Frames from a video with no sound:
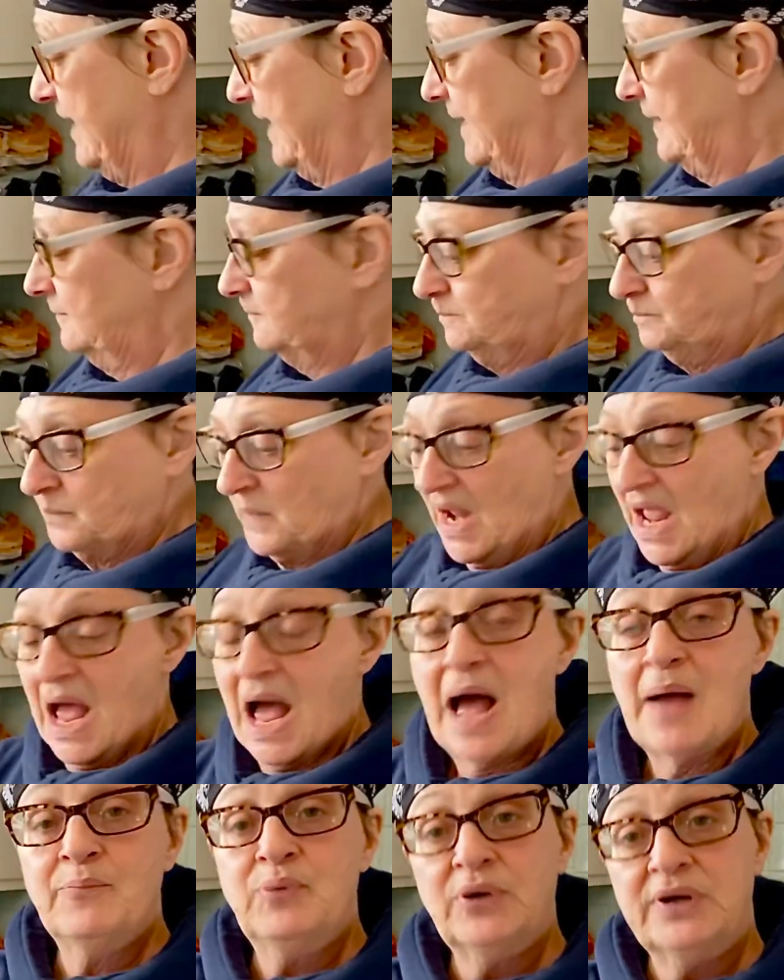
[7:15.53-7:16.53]
it.
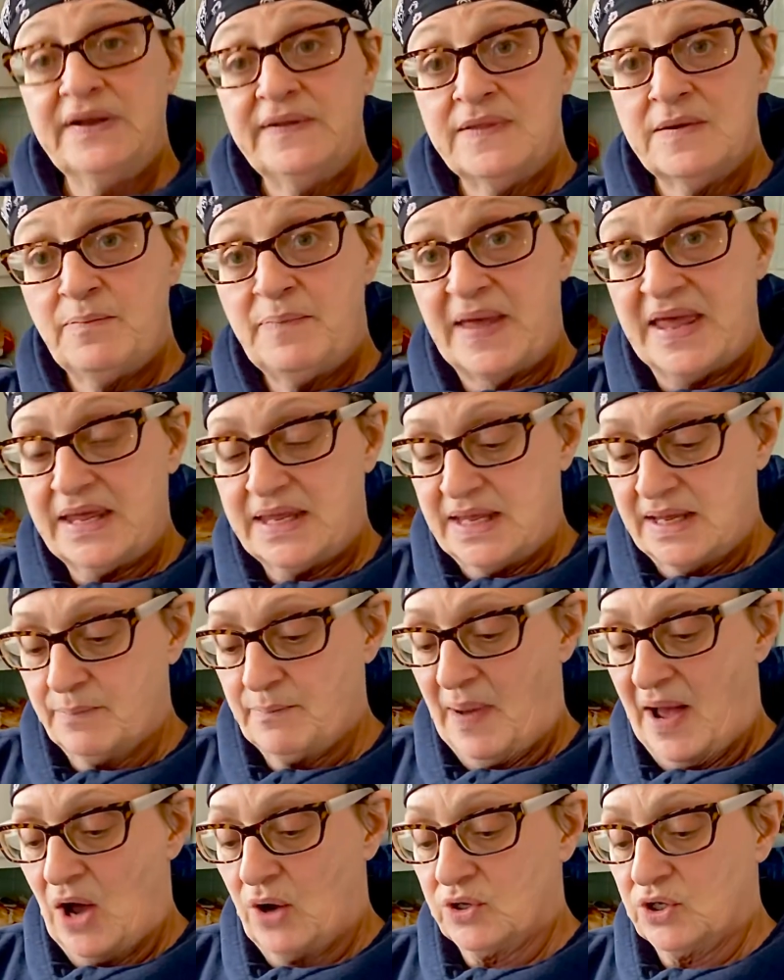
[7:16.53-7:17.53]
I'm putting the baking
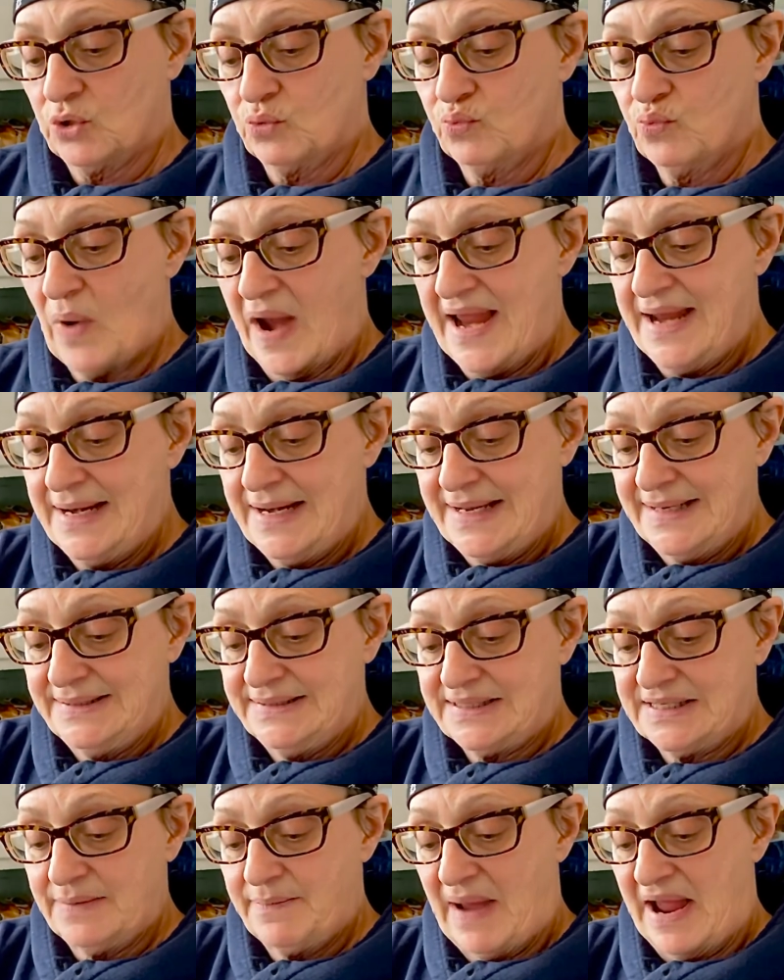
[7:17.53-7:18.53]
powder right
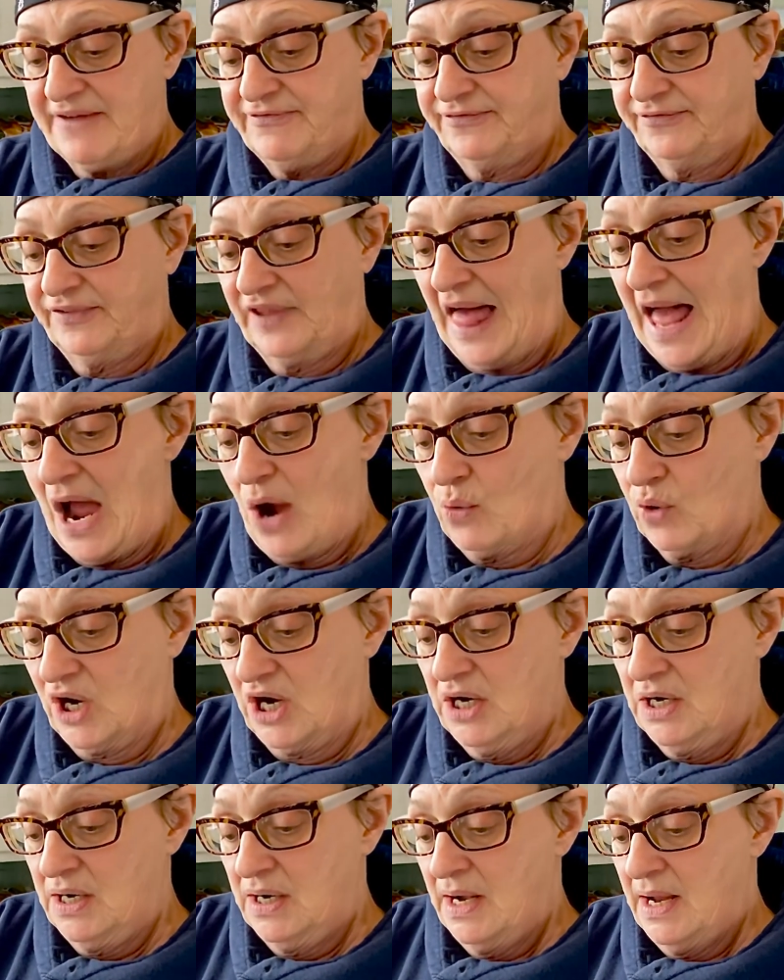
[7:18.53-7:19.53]
into my
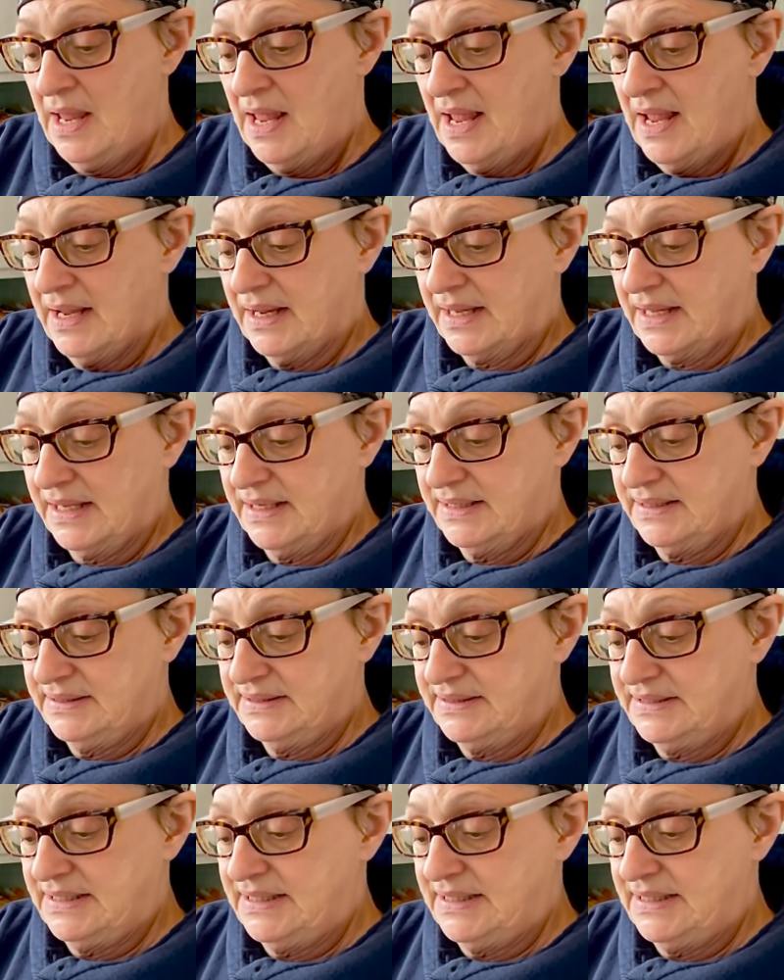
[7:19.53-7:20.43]
flour, because